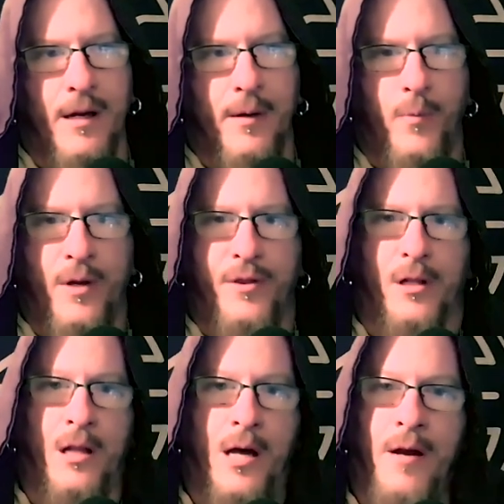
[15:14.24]
with a
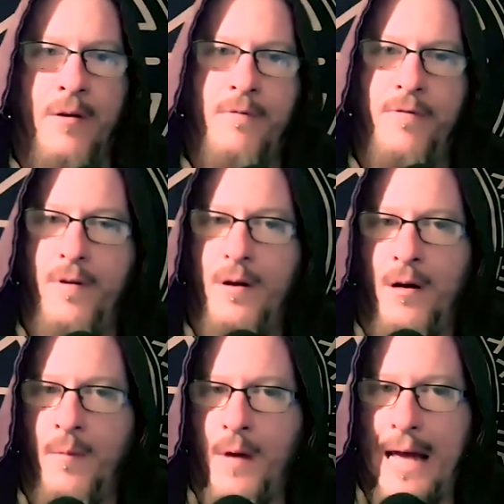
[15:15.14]
lot of
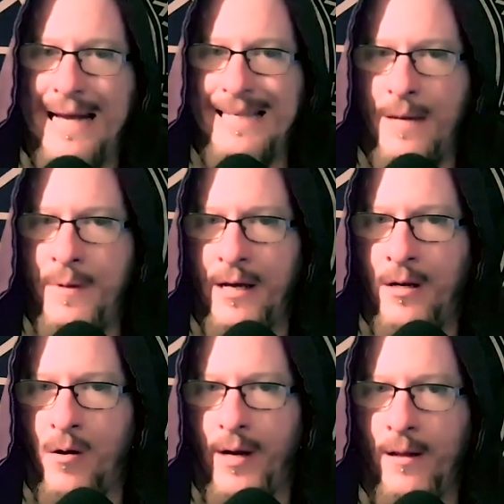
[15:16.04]
um, academic and
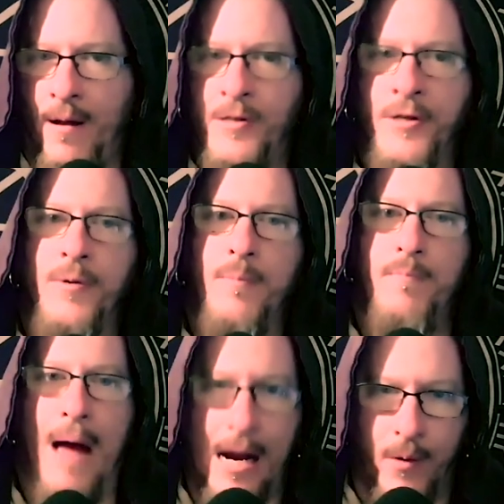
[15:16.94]
archaeological
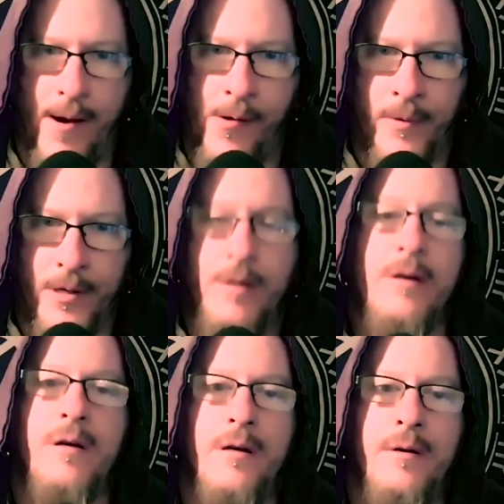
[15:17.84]
background
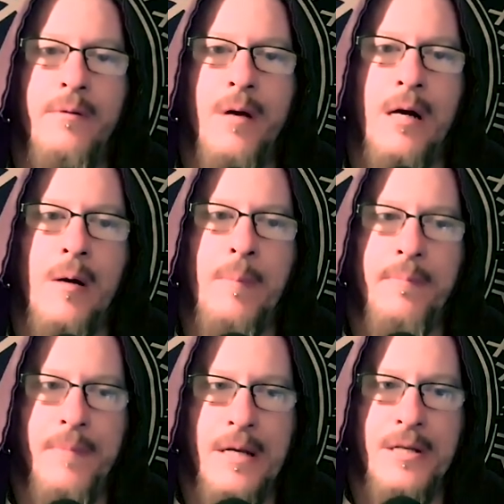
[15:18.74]
um,
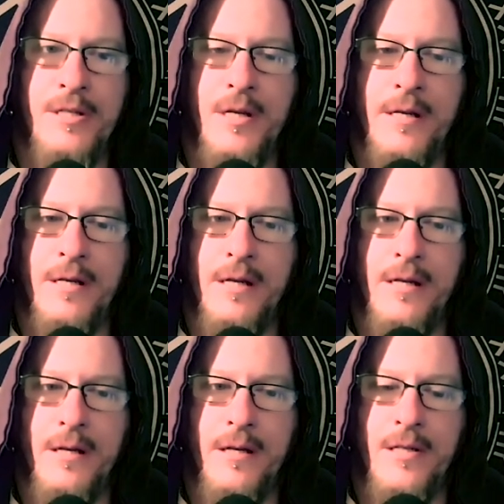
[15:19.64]
in his in, in,
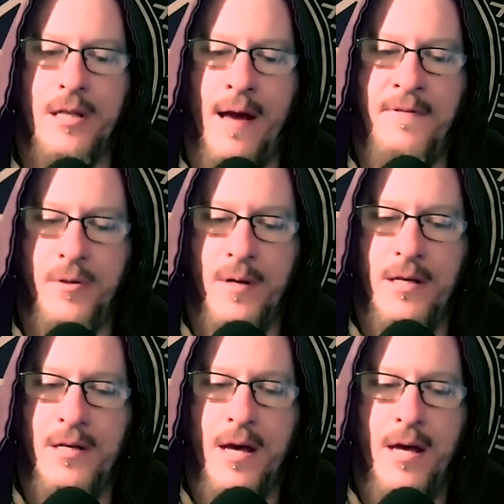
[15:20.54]
in his life. So
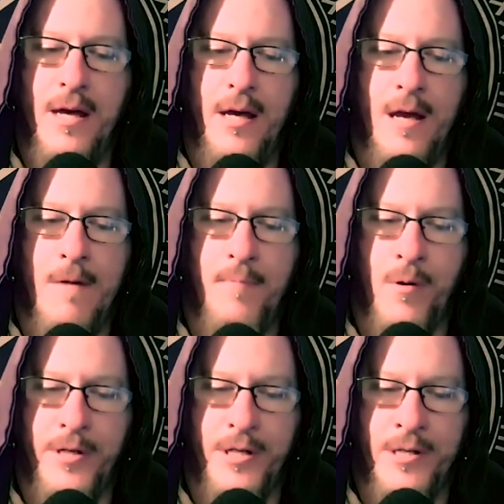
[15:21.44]
he he
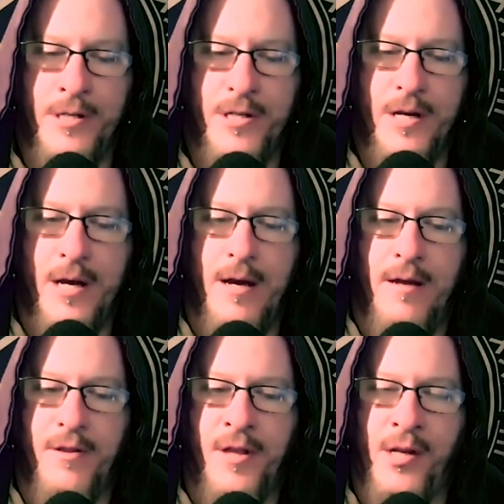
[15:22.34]
approaches
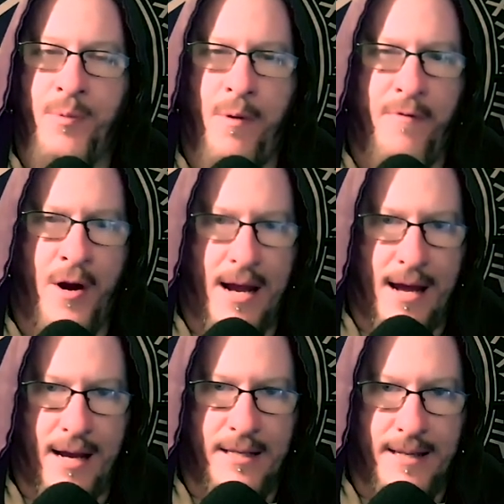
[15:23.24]
things from a very
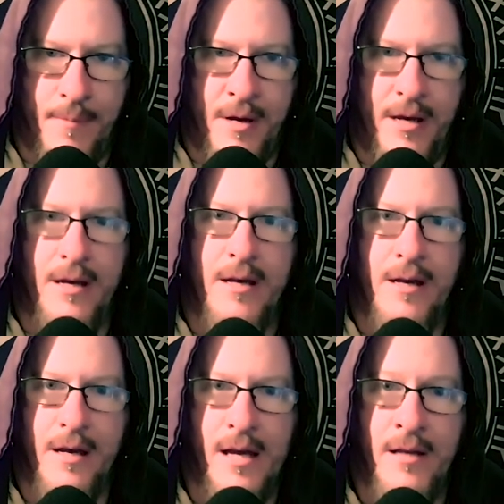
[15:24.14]
academic
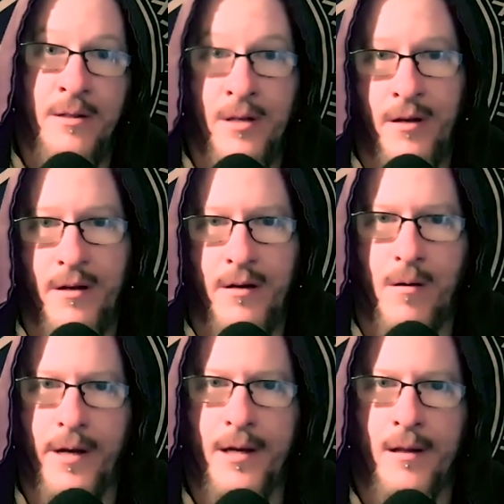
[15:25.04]
and
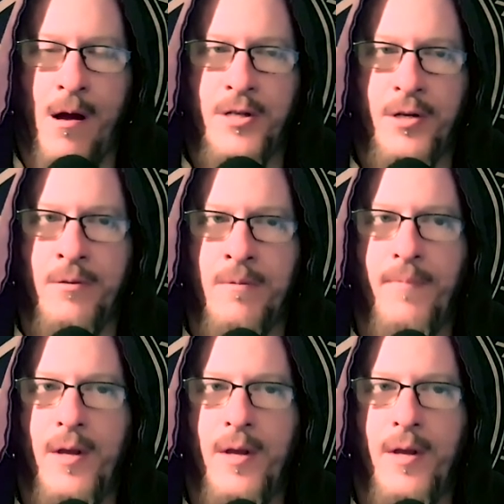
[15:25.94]
archaeological